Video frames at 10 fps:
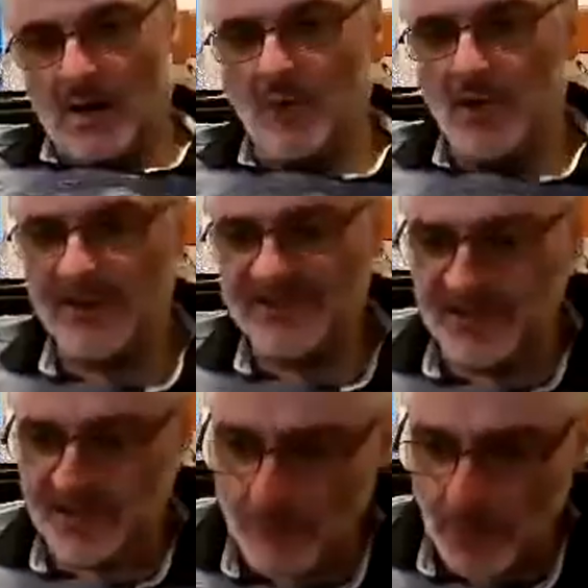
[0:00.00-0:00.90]
honestly,
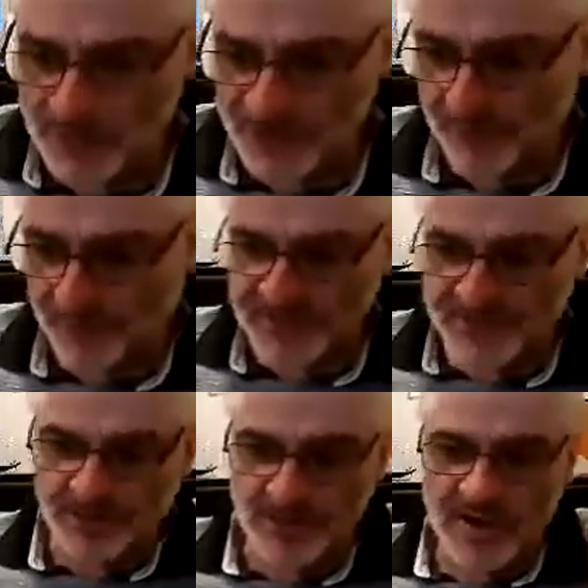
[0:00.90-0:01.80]
most of the things I
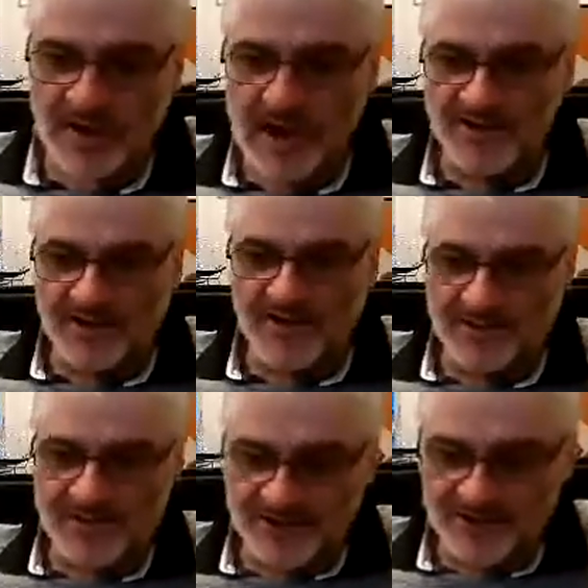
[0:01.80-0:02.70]
trade aren't
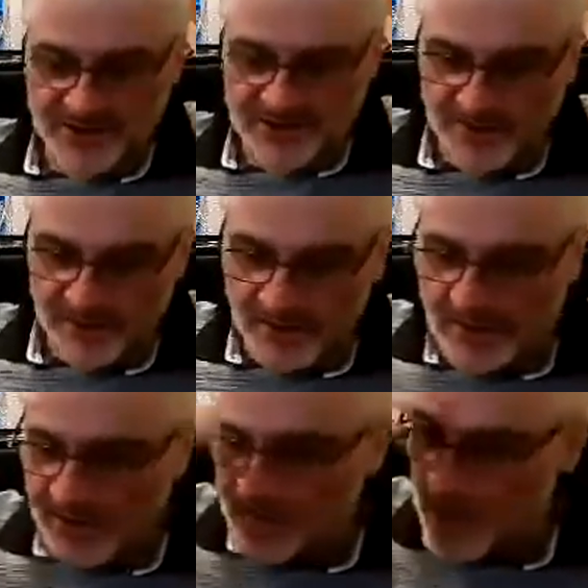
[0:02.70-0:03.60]
inefficiencies. I would